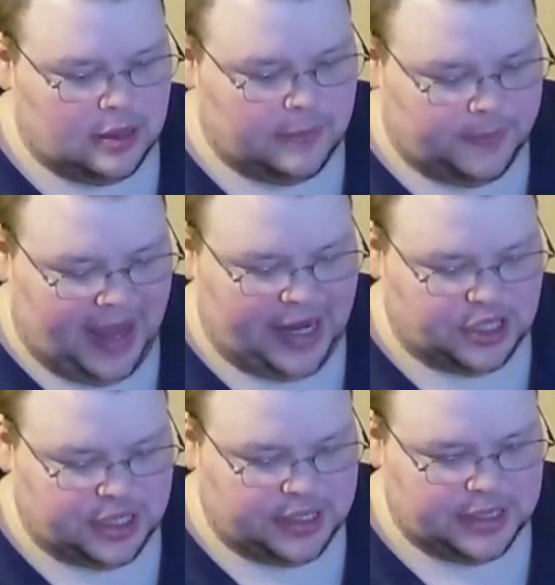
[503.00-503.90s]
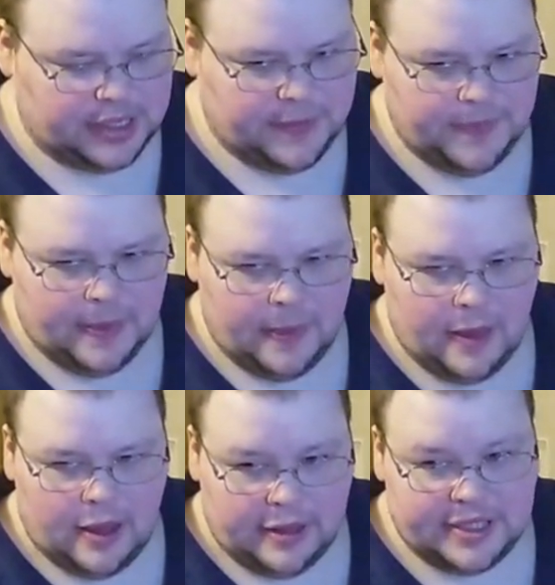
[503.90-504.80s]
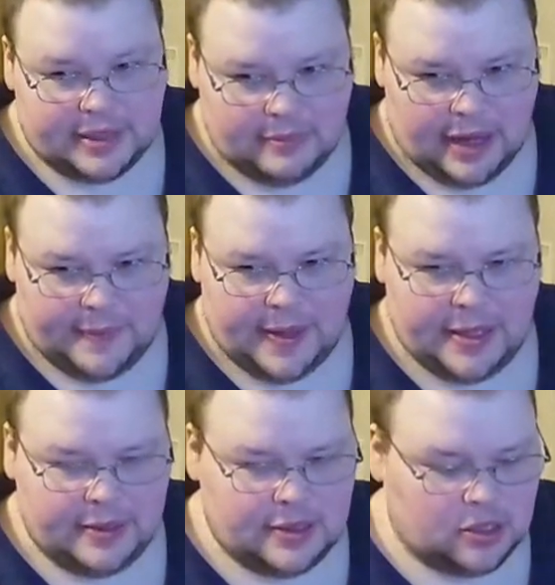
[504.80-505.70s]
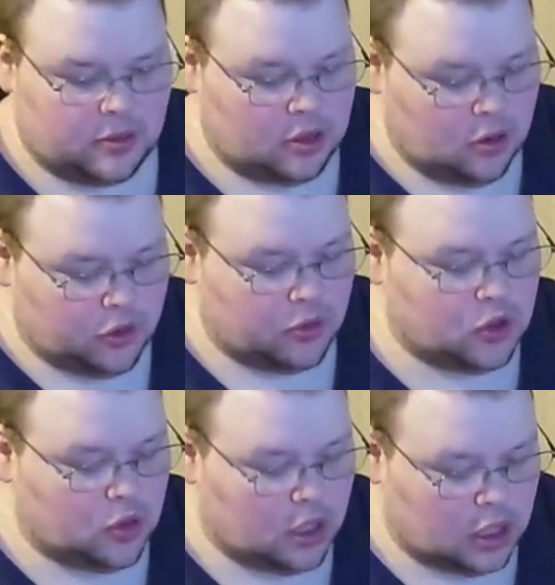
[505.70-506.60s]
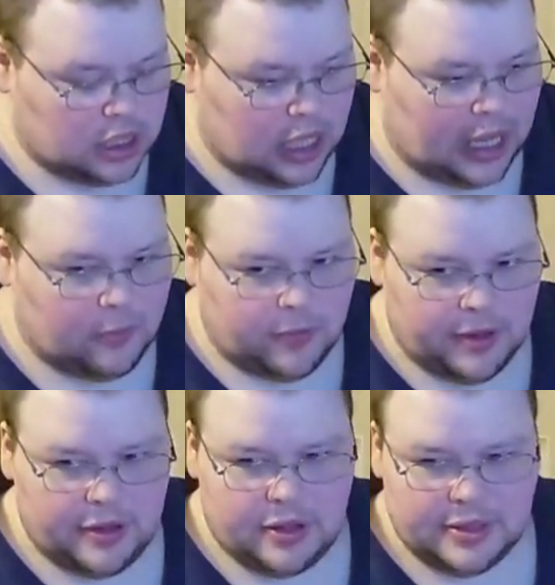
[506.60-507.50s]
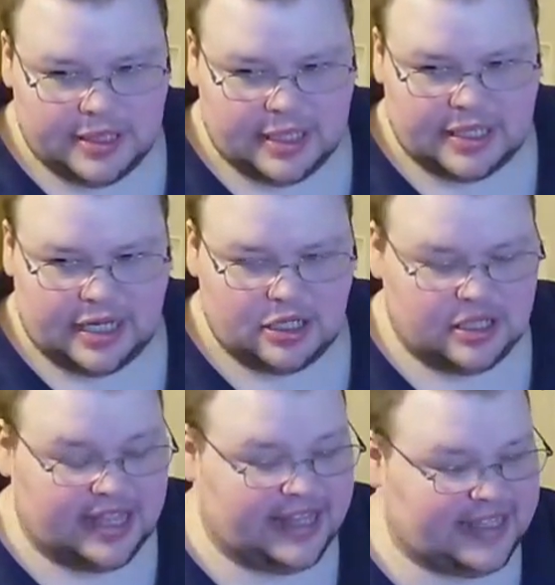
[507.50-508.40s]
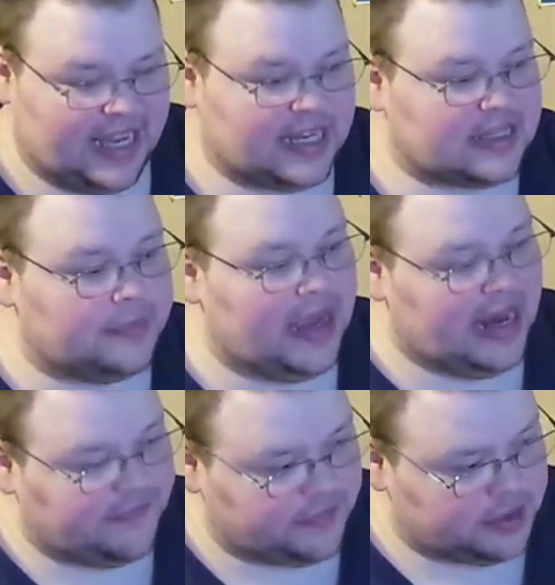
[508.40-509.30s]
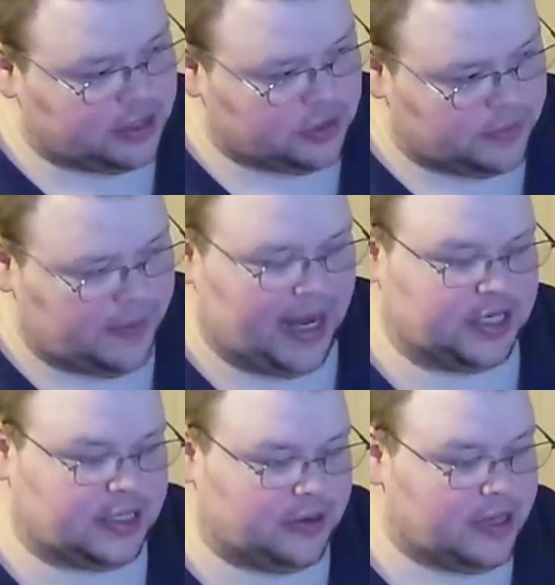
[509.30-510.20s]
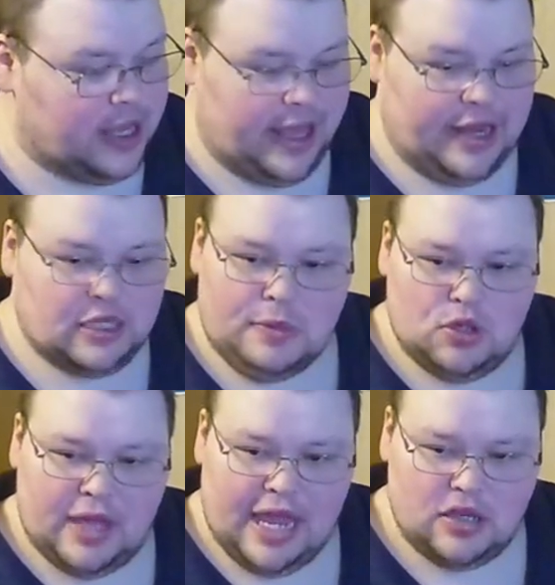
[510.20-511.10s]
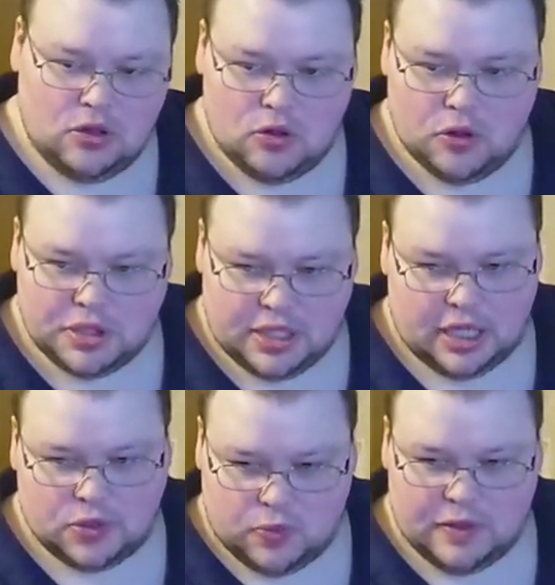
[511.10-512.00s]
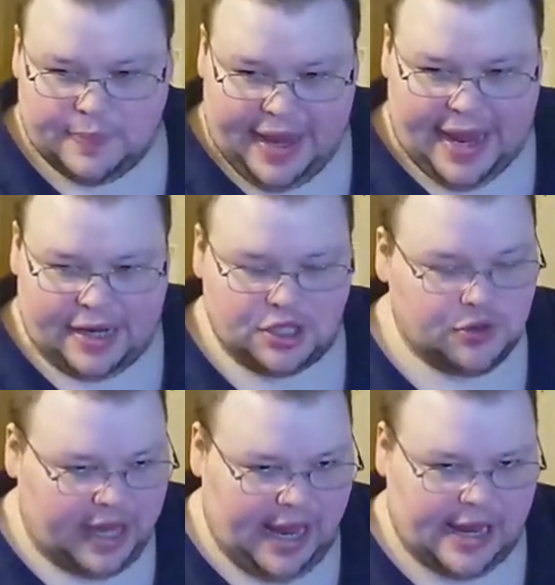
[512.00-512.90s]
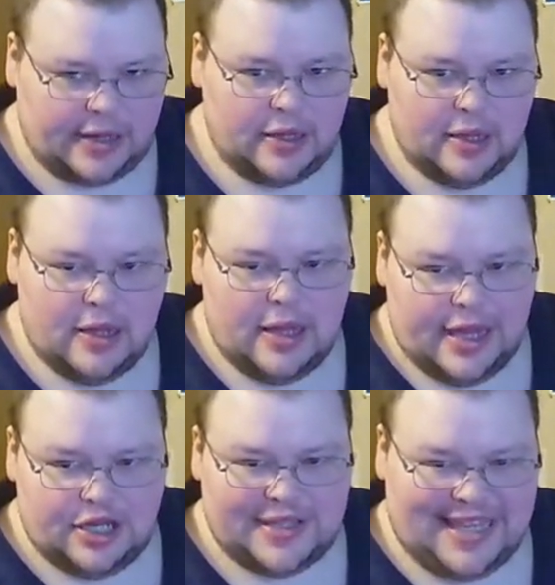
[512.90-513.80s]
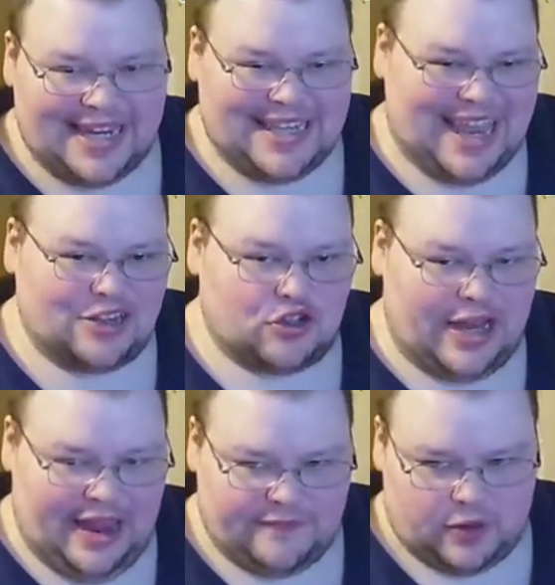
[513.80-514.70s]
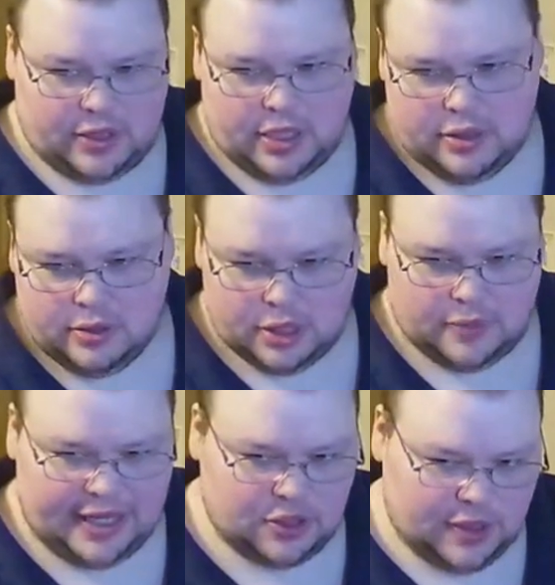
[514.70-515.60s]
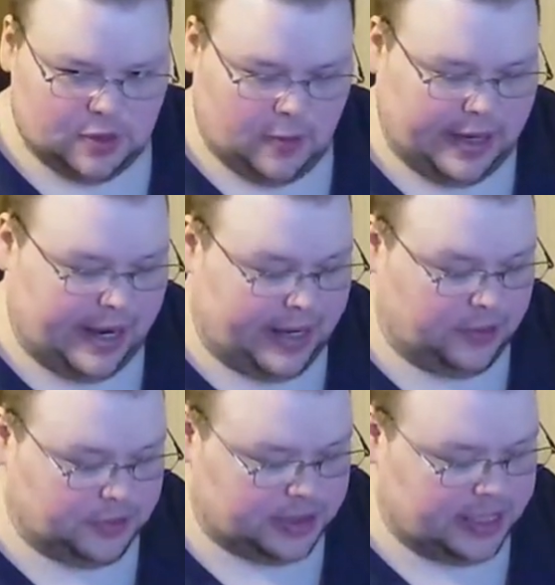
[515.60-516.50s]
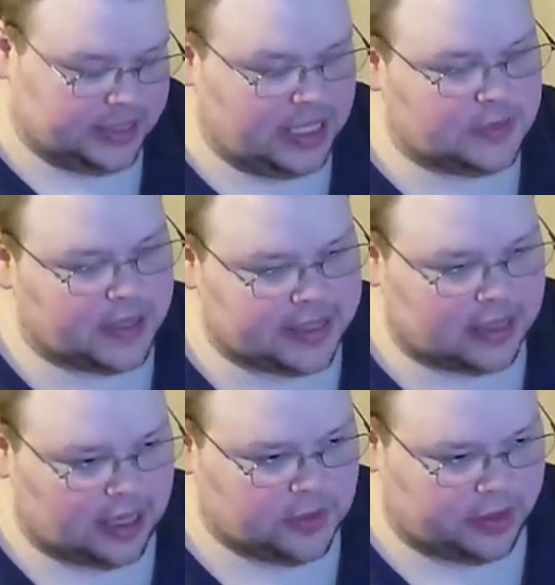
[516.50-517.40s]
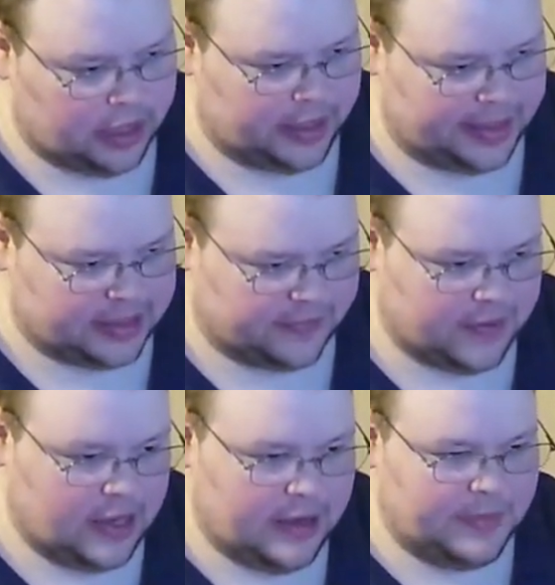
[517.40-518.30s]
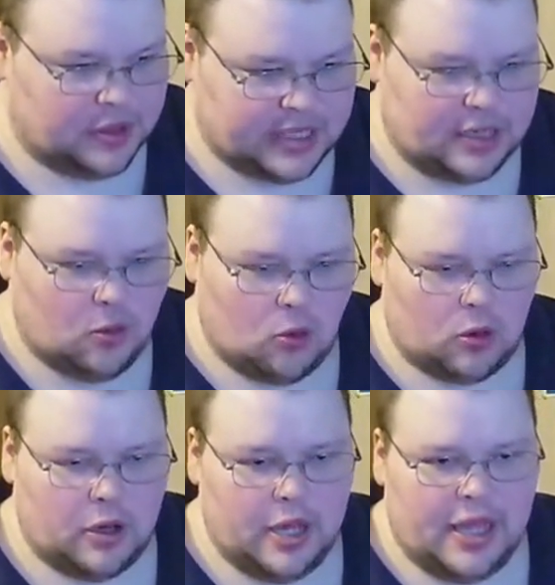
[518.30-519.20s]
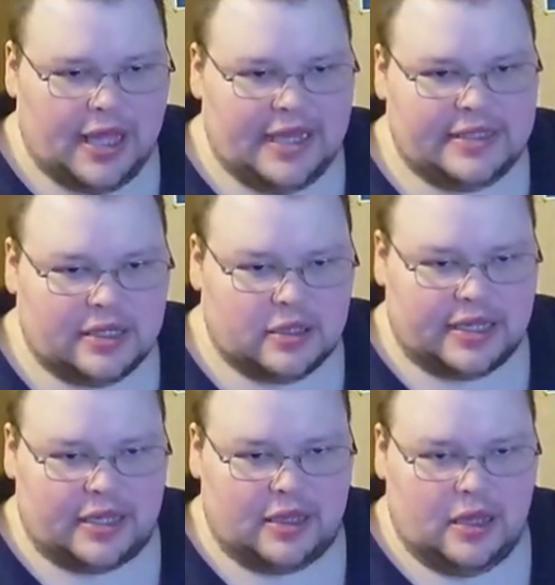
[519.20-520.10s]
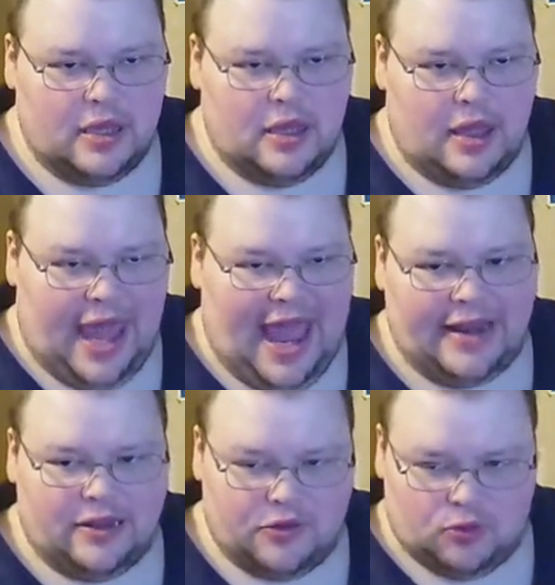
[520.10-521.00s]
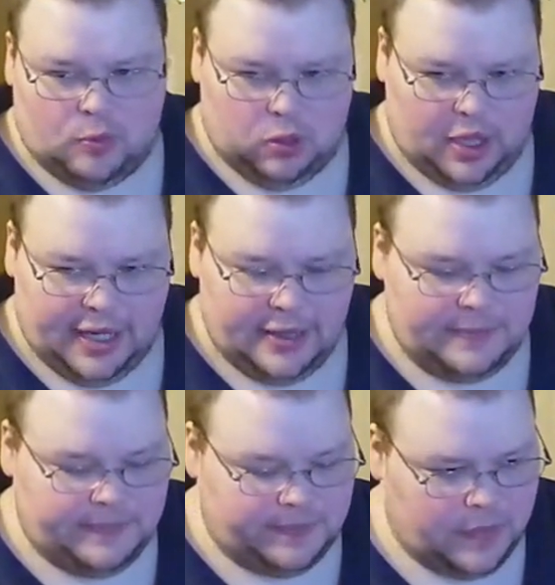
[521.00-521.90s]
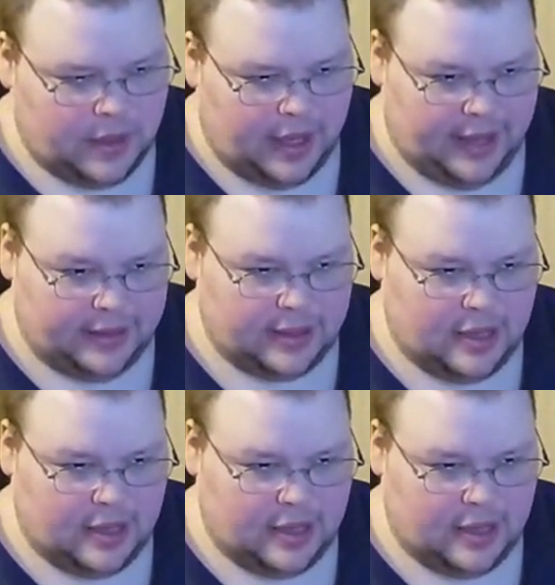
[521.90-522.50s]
Bash is, at least in my opinion. So you can go through and do a lot with Z S H that it takes some effort to do with Bash. Now, it doesn't mean you can't do those things with Bash. You can. It just takes extra effort. So that's the reason why I use Z S H, because it comes with a lot of that stuff built in or easily added through a plugin. And